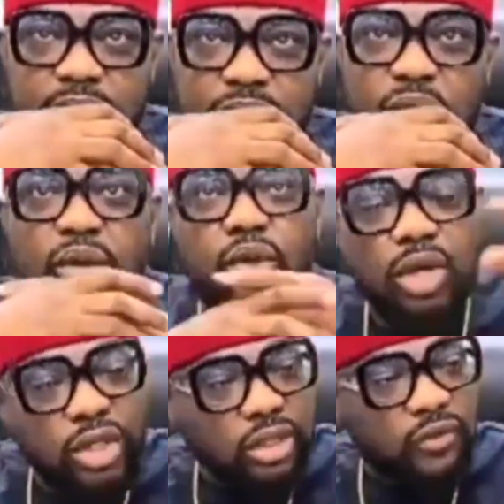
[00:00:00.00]
So
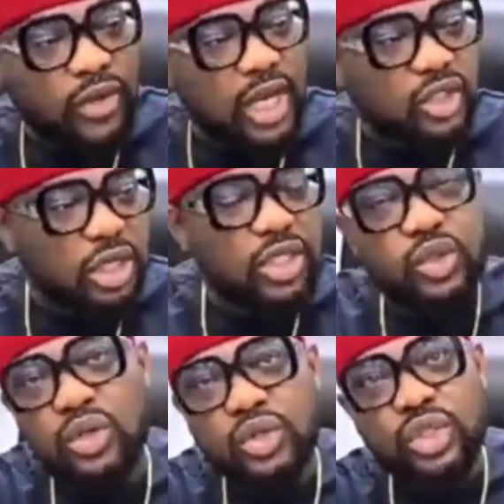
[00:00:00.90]
conduct of election is
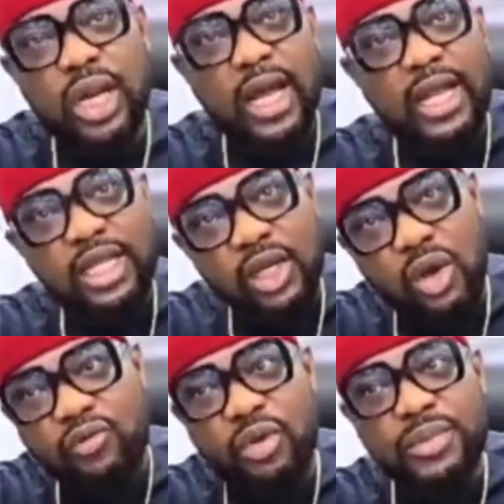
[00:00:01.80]
constitutional, and the
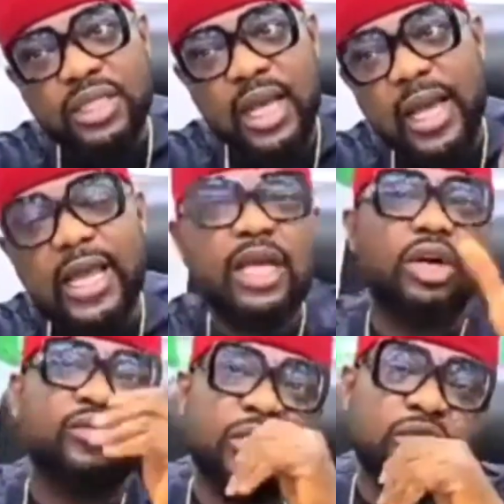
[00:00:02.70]
law forbids any
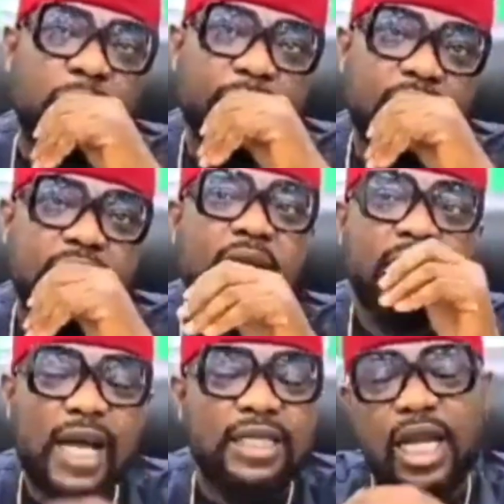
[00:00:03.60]
court from stopping it.
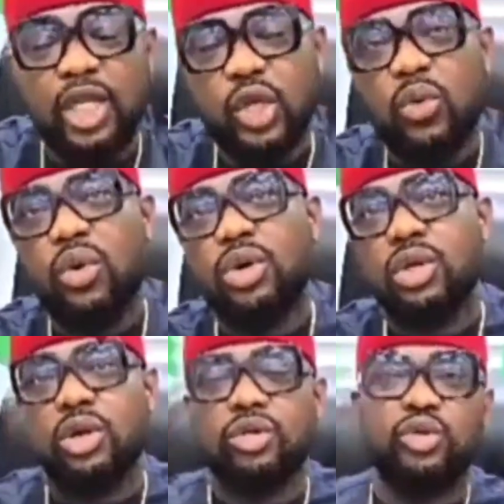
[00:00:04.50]
That election will hold
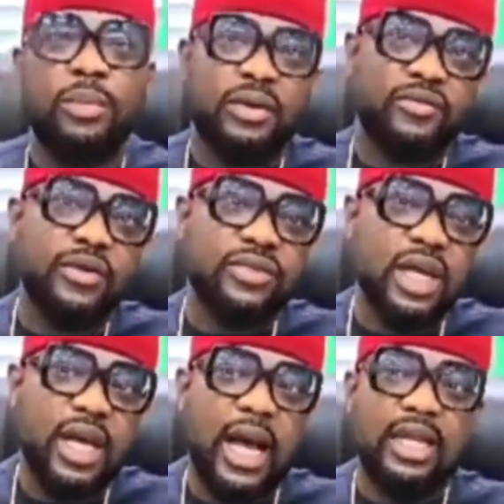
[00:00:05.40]
on October 5th,
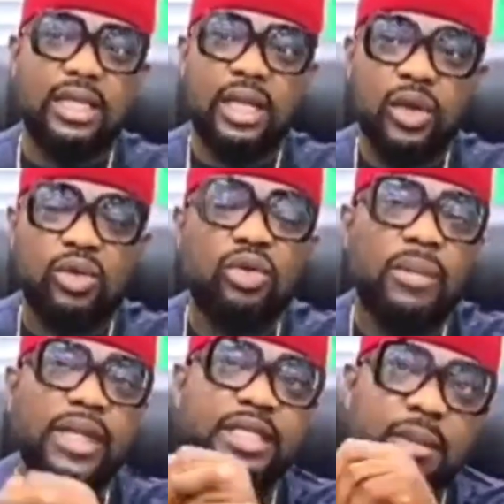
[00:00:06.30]
and local
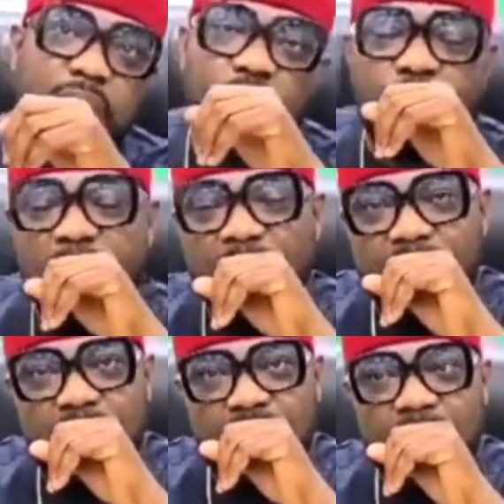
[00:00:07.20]
government chairman will be
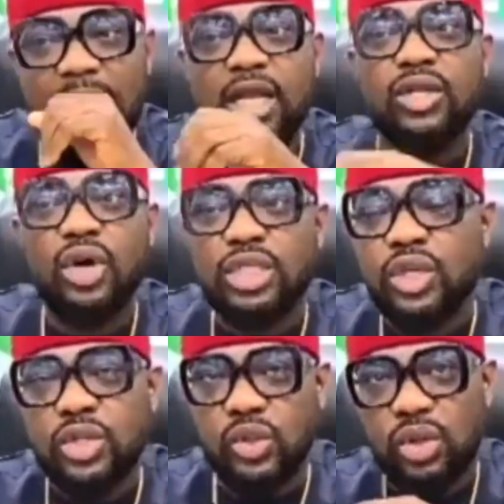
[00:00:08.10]
elected, and nothing
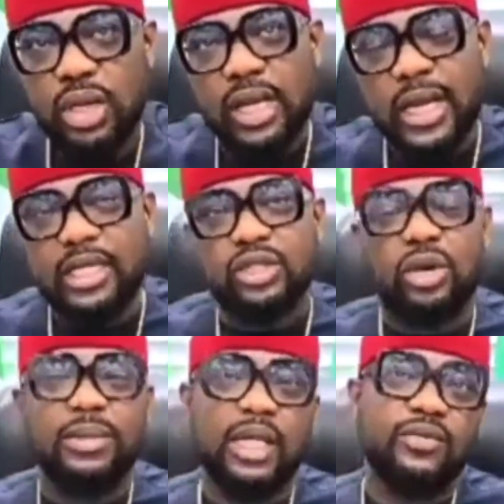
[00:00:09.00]
also can
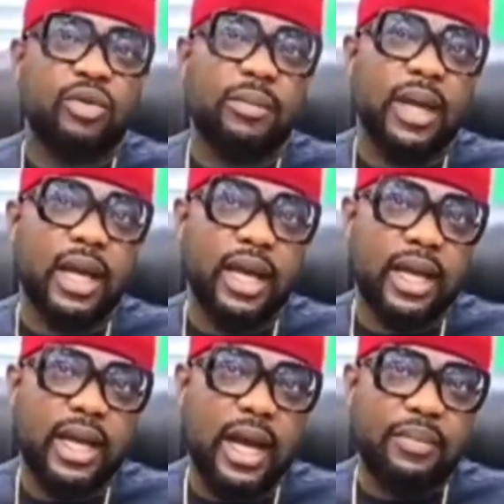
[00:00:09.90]
stop that from
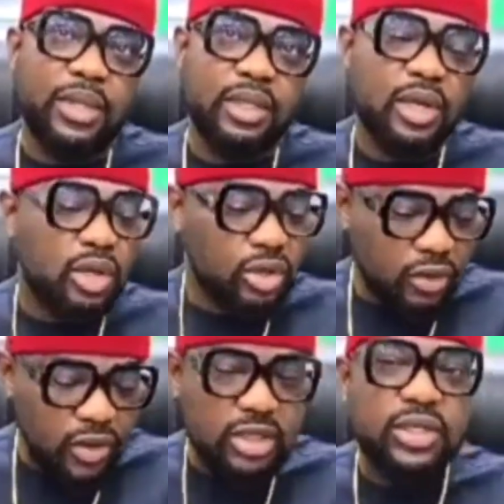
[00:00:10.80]
happening.
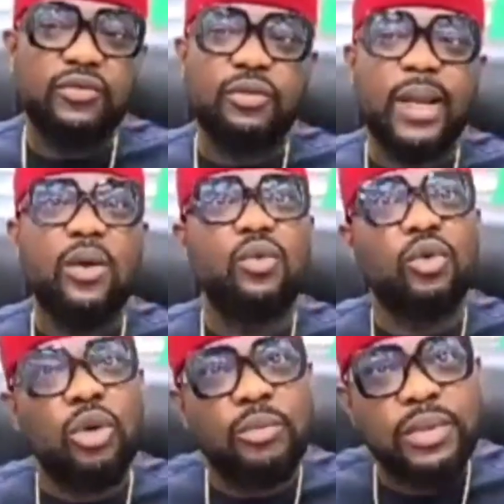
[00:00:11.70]
Governor Fubara will
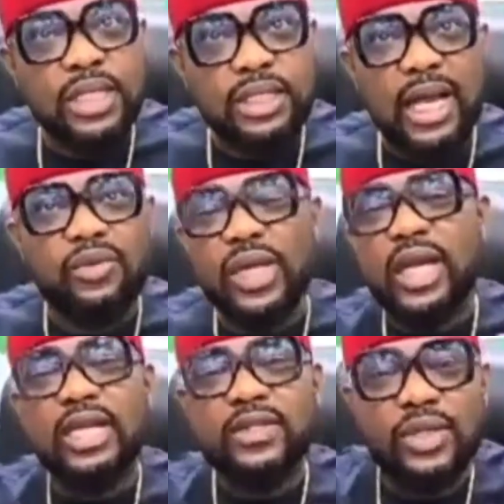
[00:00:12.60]
complete, and we
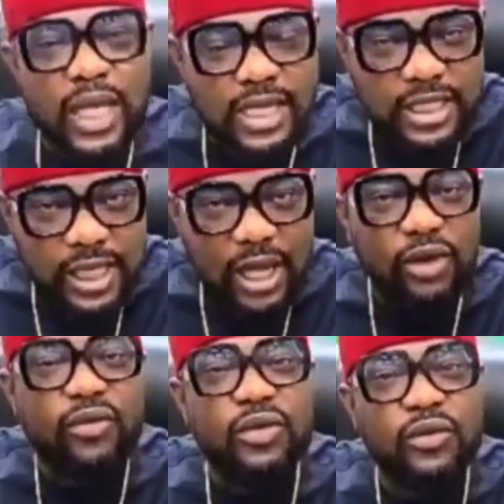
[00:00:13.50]
can need to get this clear.
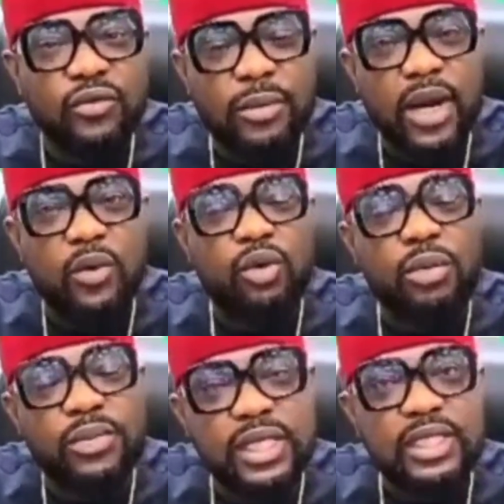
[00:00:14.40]
Governor Fubara will
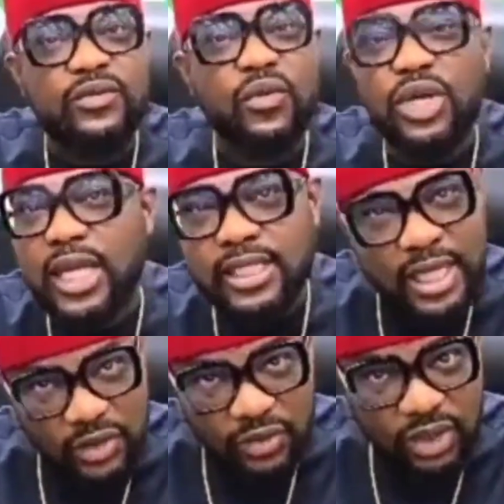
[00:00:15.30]
complete his 4-year
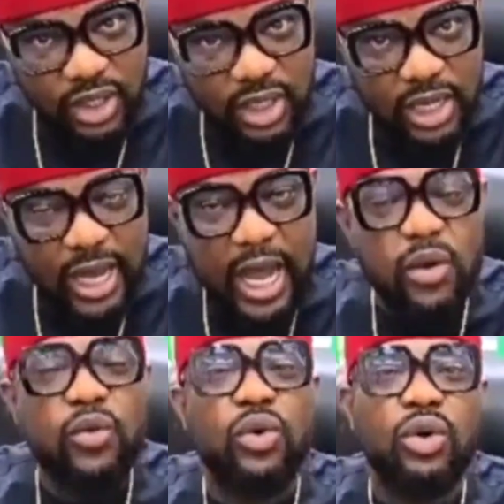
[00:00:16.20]
tenure,
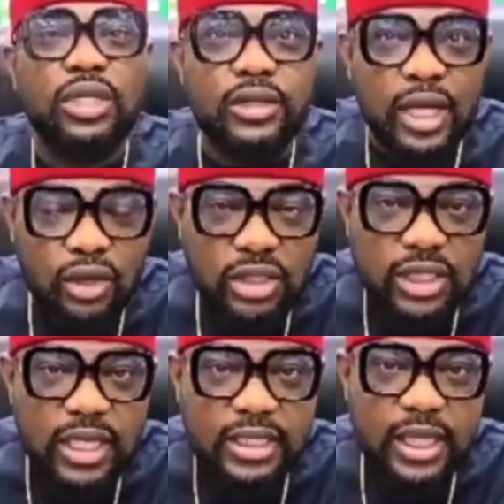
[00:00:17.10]
and will
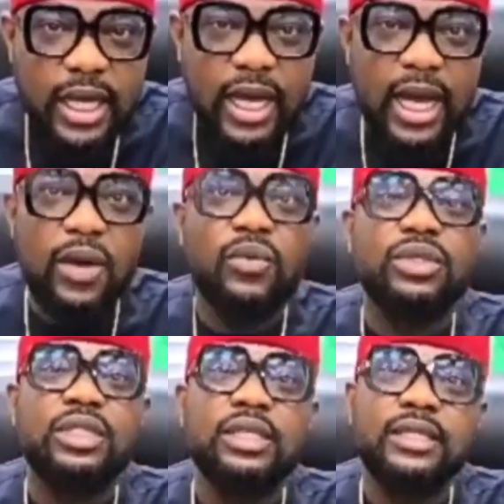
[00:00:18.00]
recontest, and will
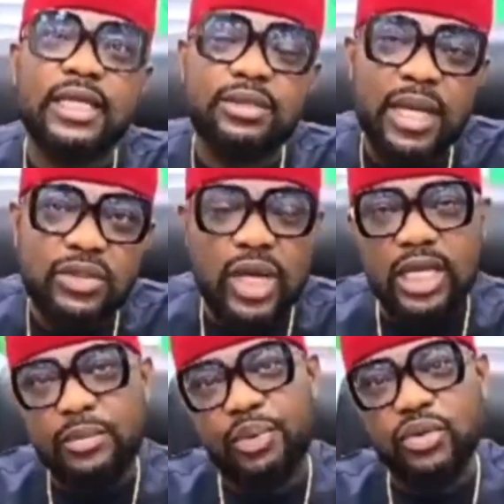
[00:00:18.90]
still decimate you at
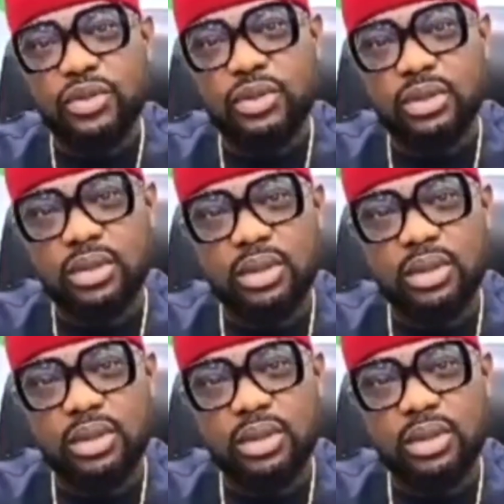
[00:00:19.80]
the polls.